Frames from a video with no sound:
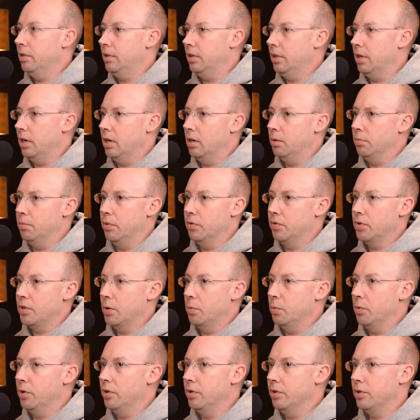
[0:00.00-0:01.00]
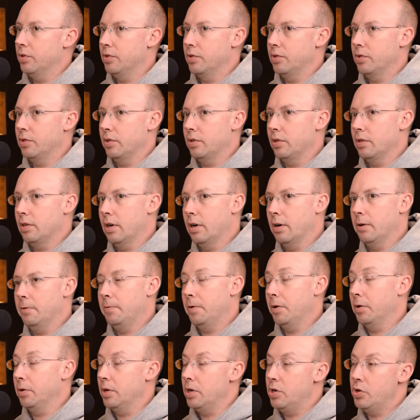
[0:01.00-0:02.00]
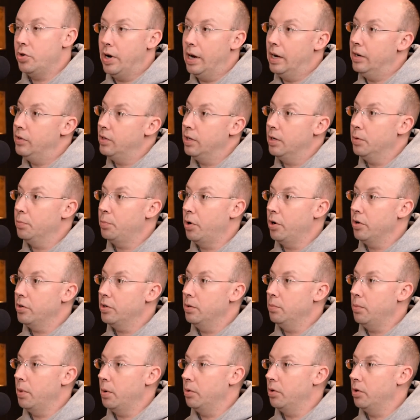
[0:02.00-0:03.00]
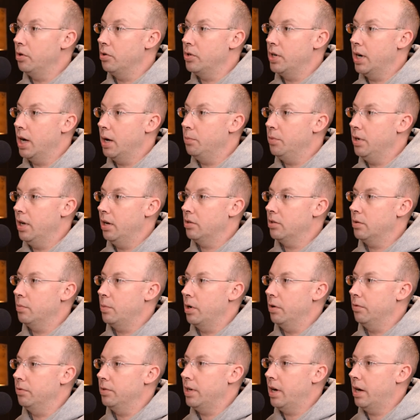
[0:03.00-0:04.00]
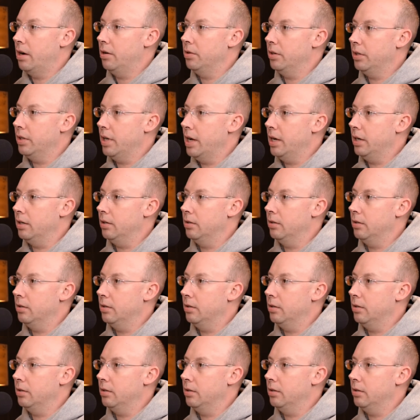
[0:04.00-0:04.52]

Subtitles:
if someone's a fairly transient person, maybe their job takes them out of town a lot.